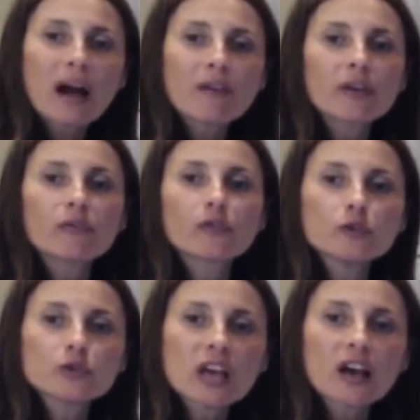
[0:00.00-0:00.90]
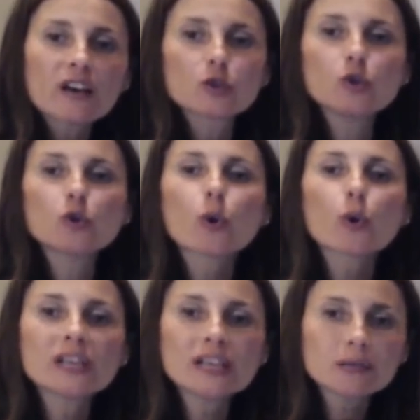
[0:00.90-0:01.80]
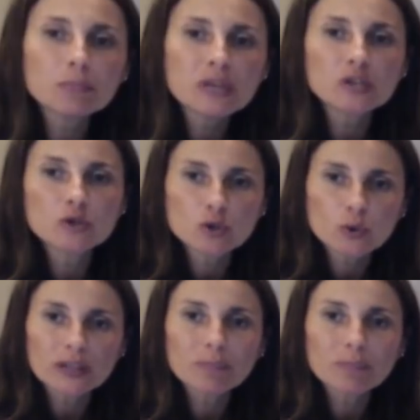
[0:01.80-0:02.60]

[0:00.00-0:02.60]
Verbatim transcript: power for yourself so you don't need me to do it.